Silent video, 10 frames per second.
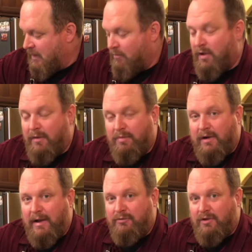But
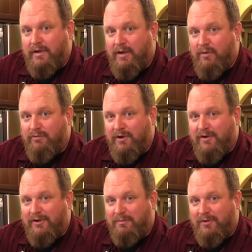perhaps I'll get one for
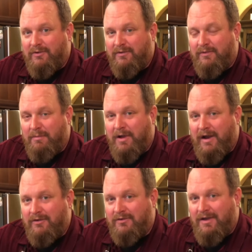Christmas if I'm
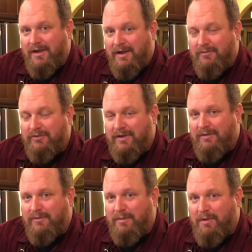nice,
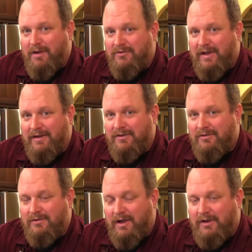if I'm on
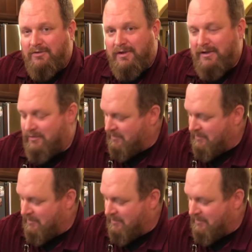Santa's nice list.